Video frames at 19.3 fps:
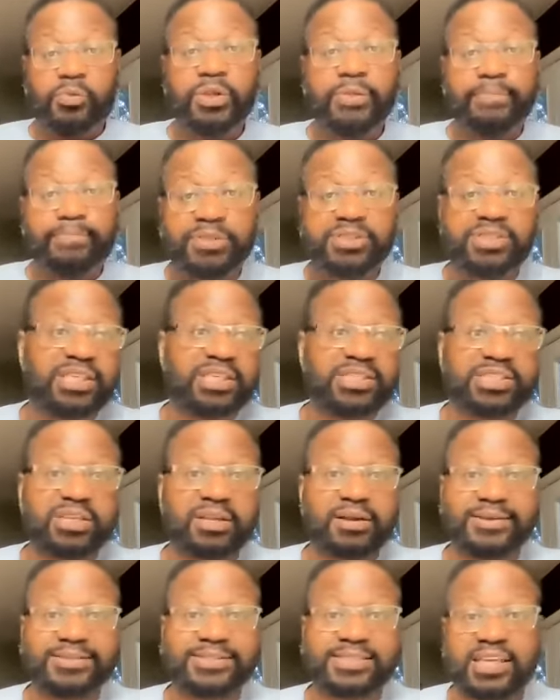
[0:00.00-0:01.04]
We
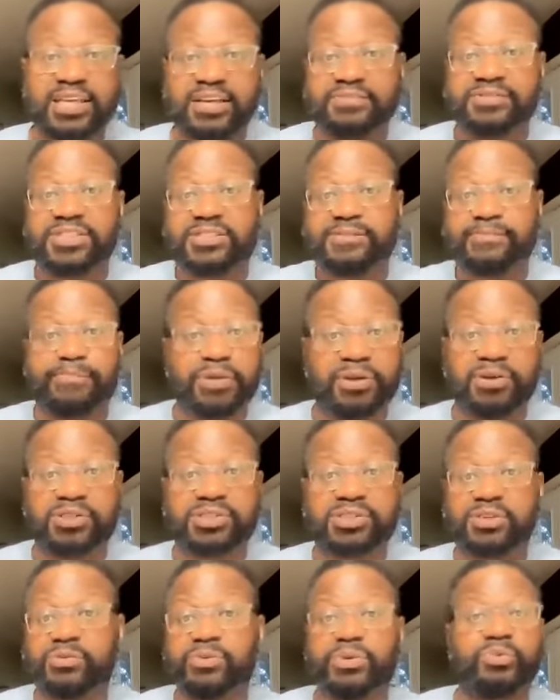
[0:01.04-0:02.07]
position ourselves
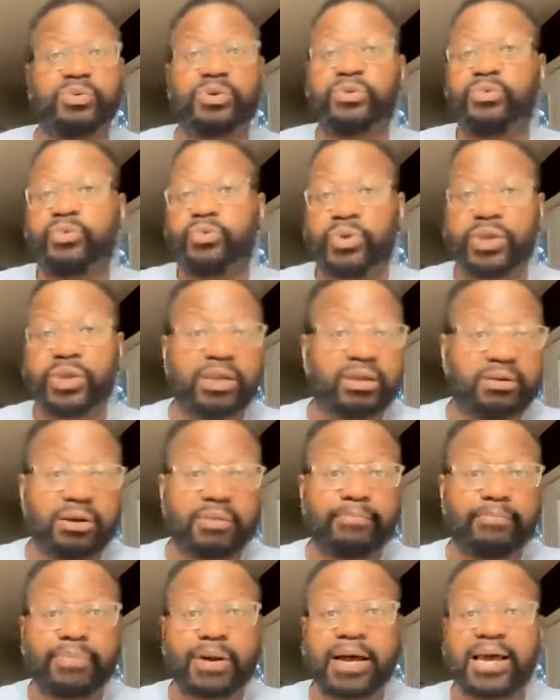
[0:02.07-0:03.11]
spiritually. We read
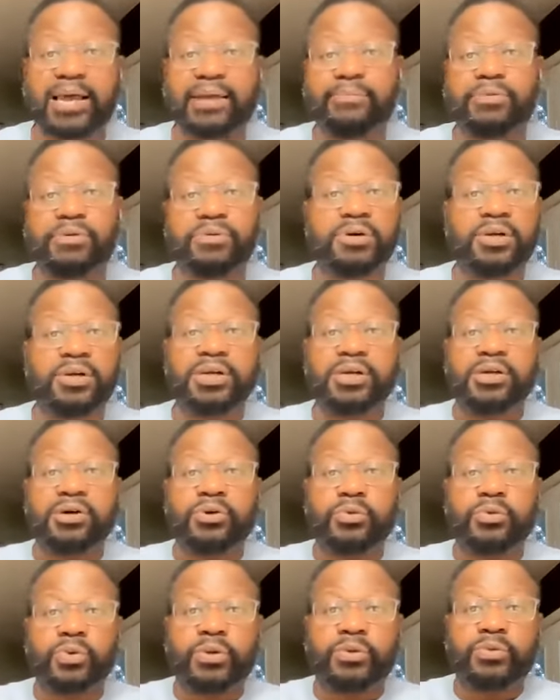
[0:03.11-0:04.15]
our Bible
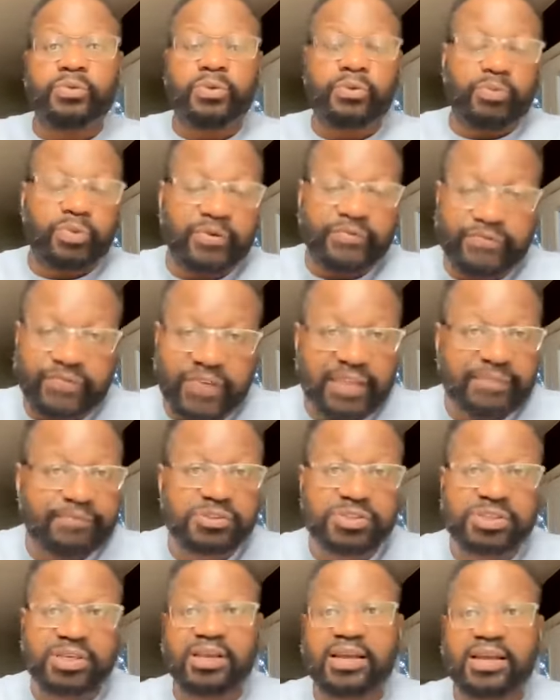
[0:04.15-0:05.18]
we, we're
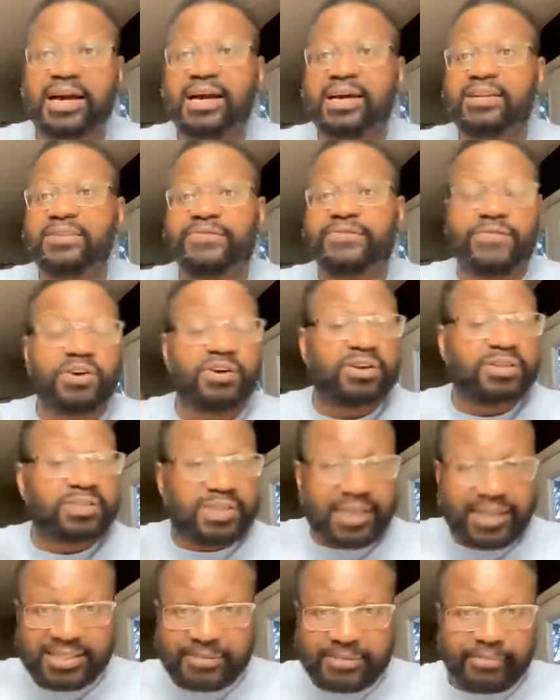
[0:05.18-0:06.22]
faithful to God as far as
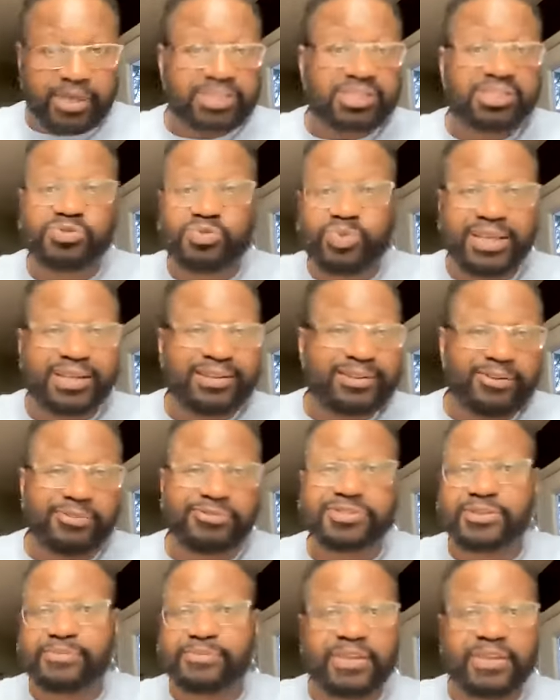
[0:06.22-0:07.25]
as much as we
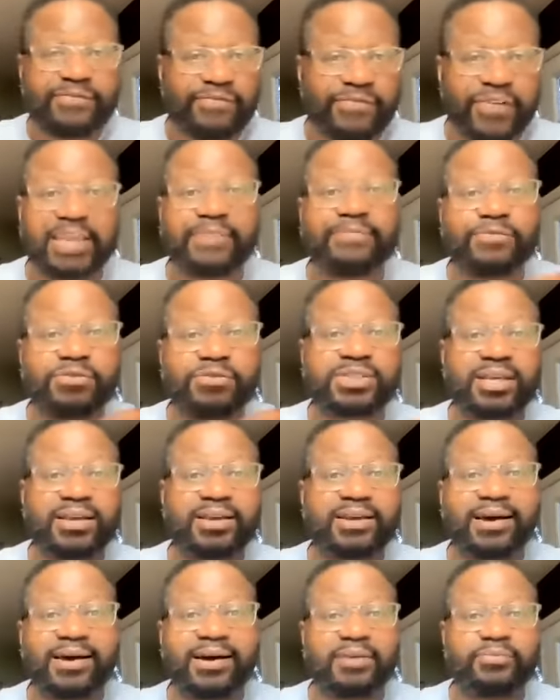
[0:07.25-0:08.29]
know to be faithful to
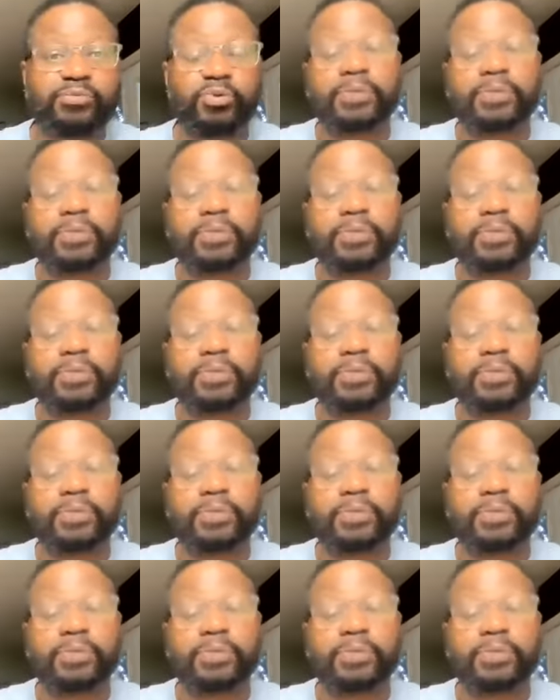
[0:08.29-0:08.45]
God.